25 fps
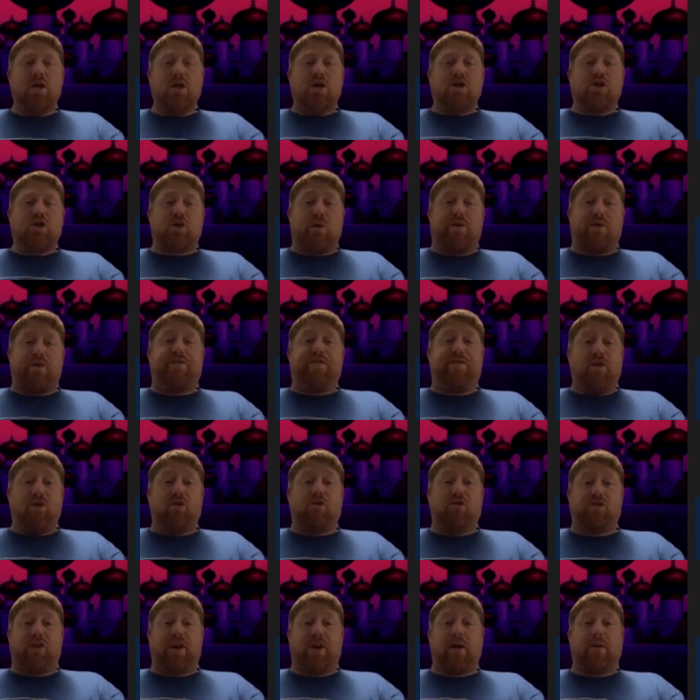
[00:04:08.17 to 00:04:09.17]
so it
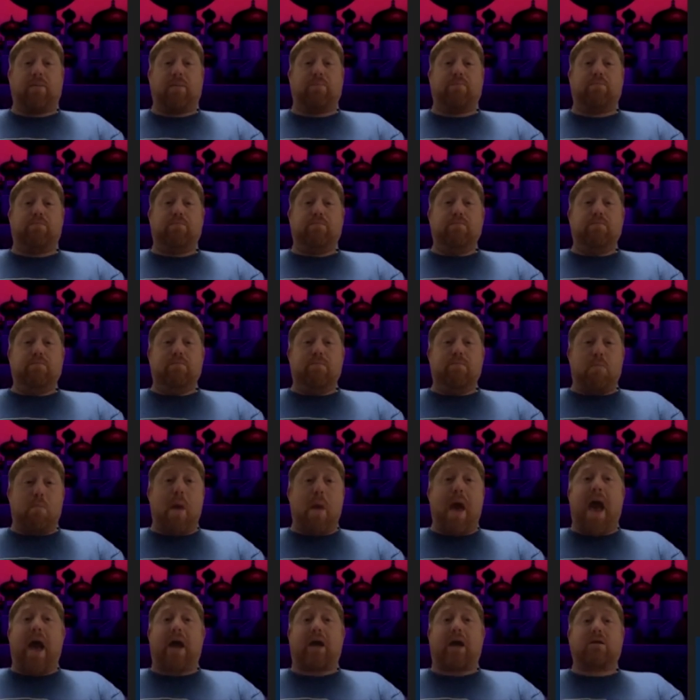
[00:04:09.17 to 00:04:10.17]
feels like a
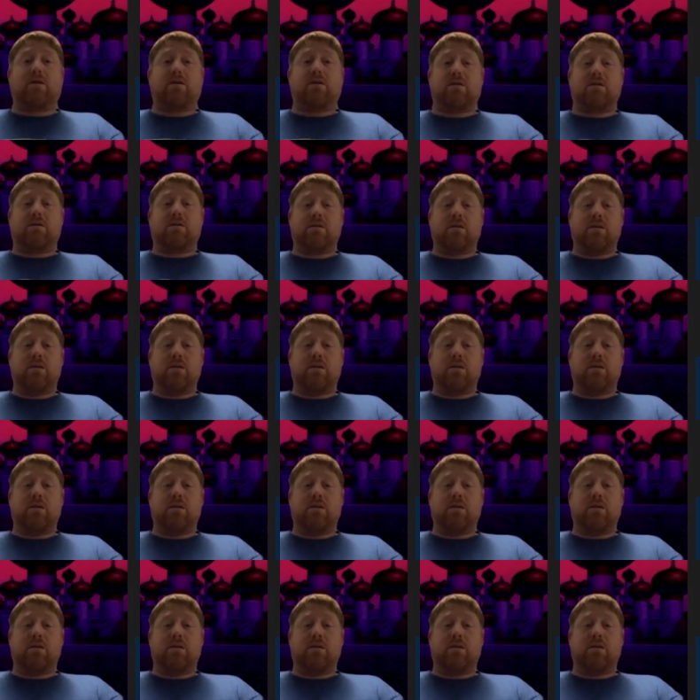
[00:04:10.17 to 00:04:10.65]
max